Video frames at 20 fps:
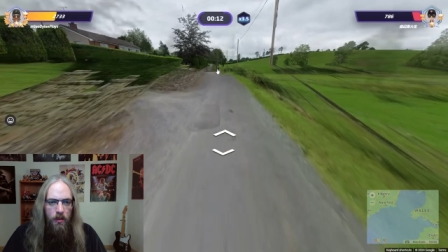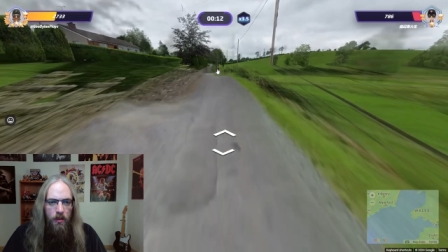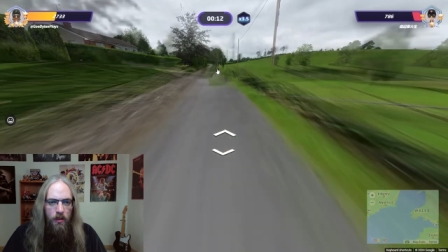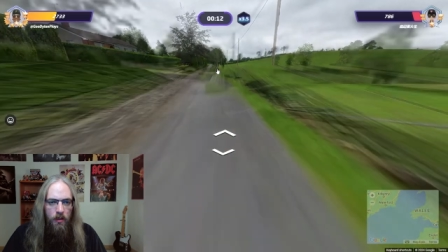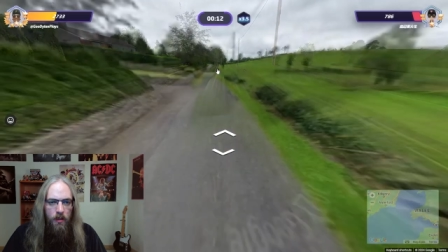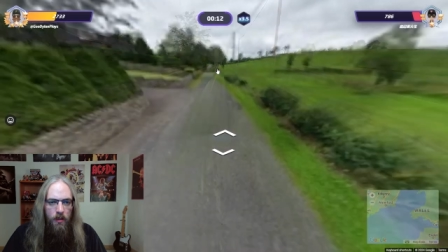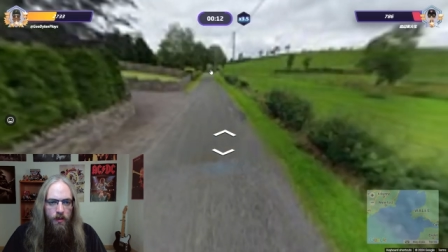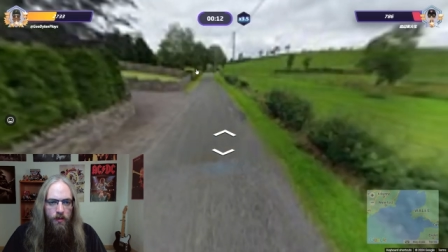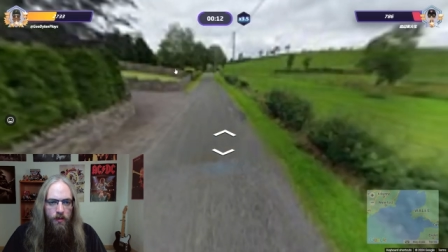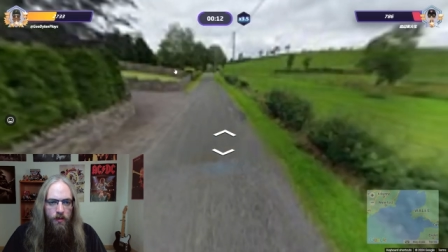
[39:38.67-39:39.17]
And
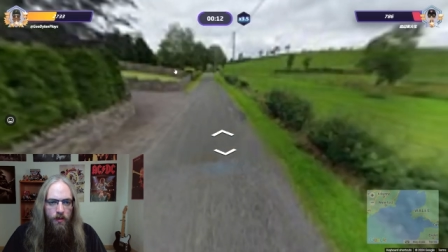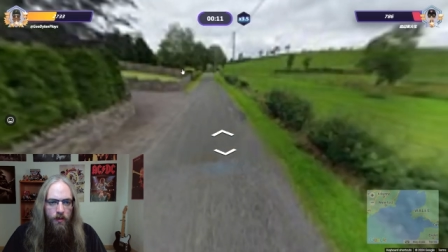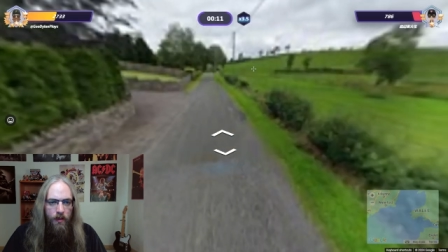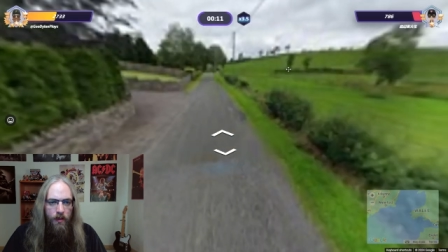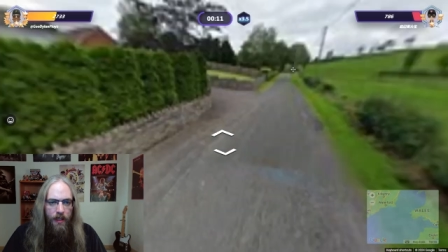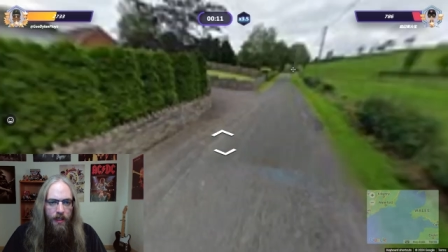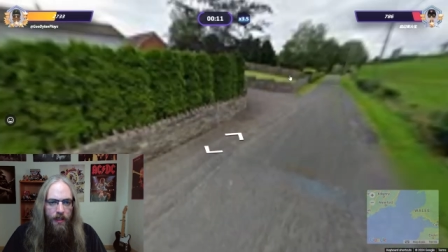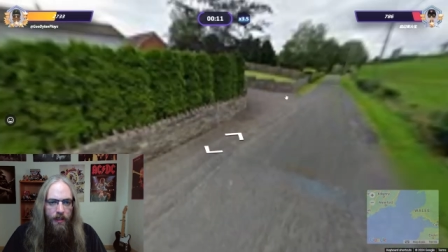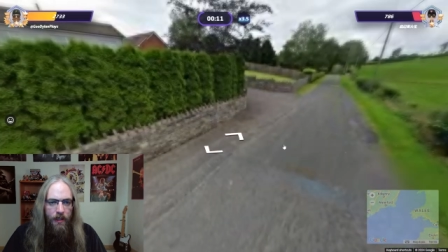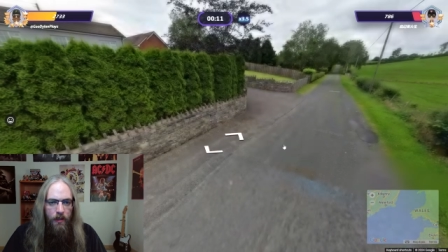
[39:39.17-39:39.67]
I saw
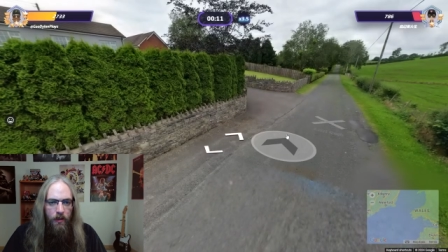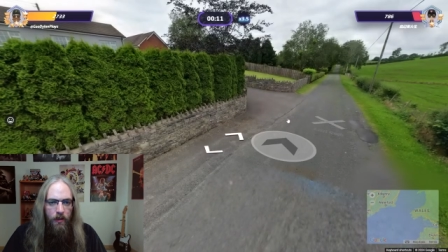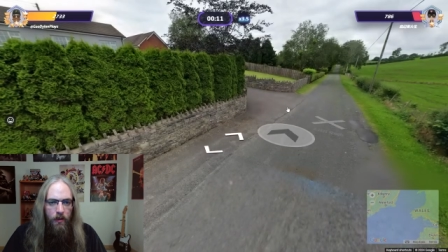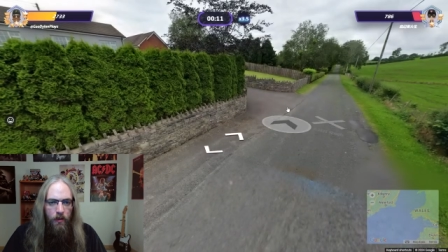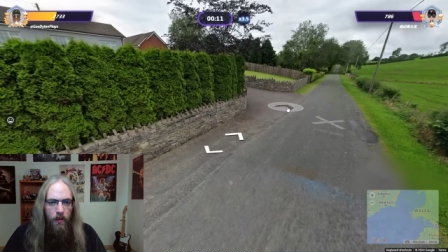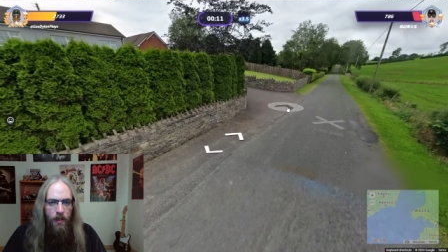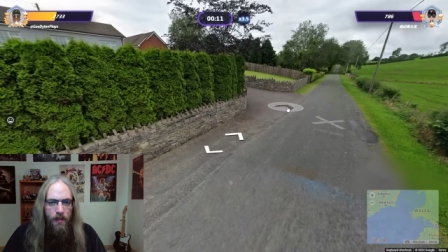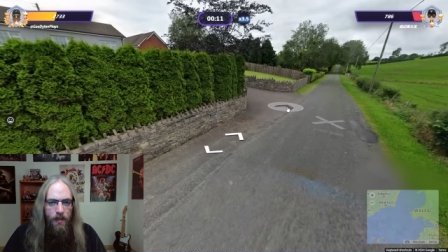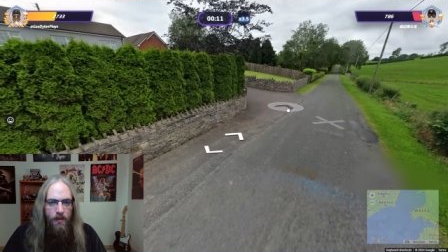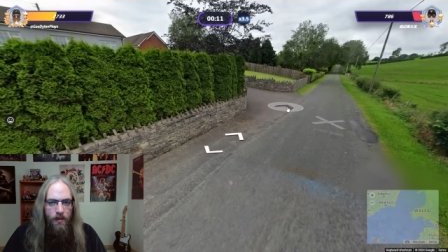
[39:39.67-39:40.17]
a yellow
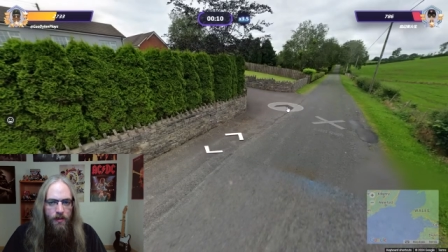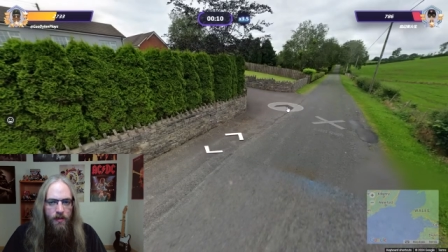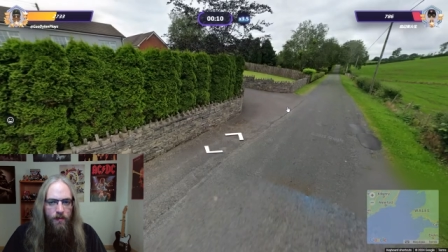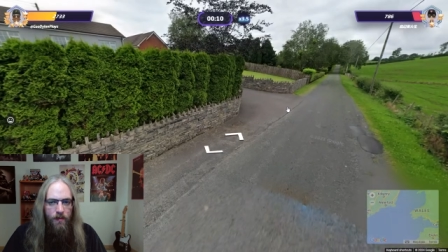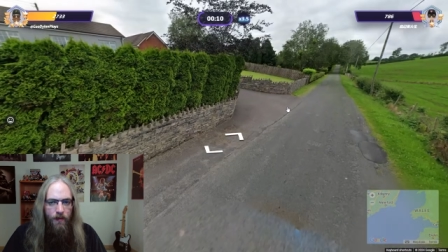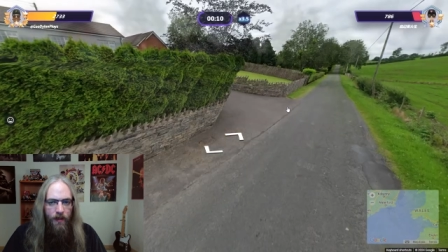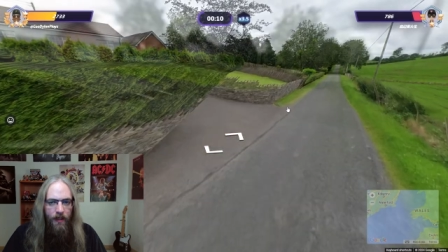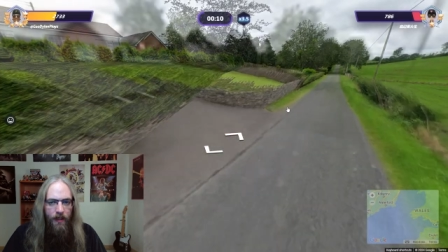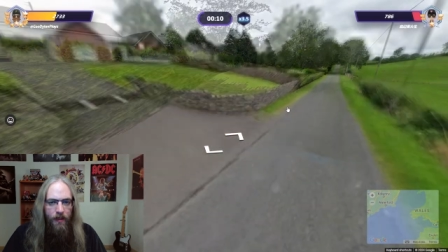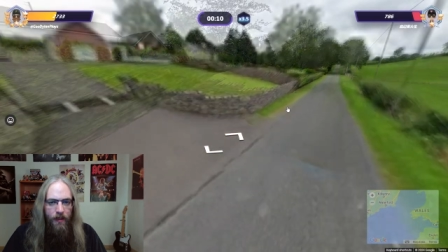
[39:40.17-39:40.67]
license
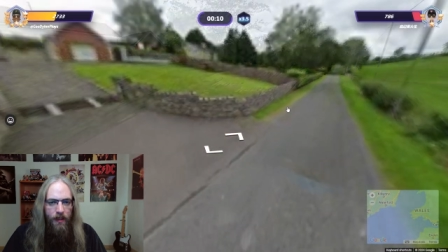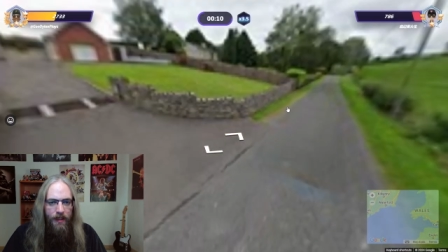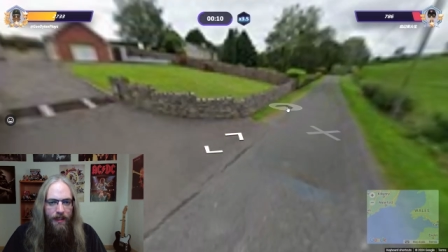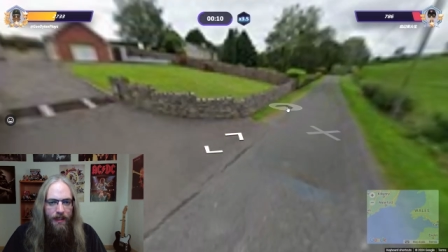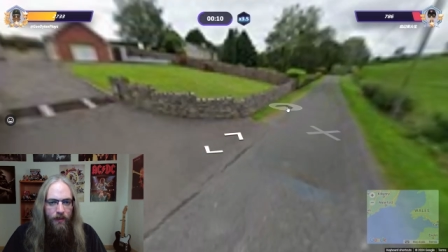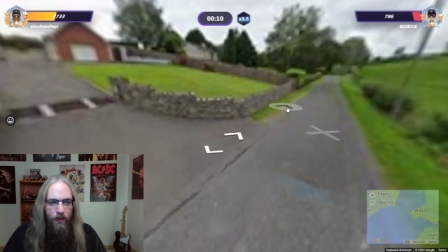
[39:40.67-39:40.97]
plate on the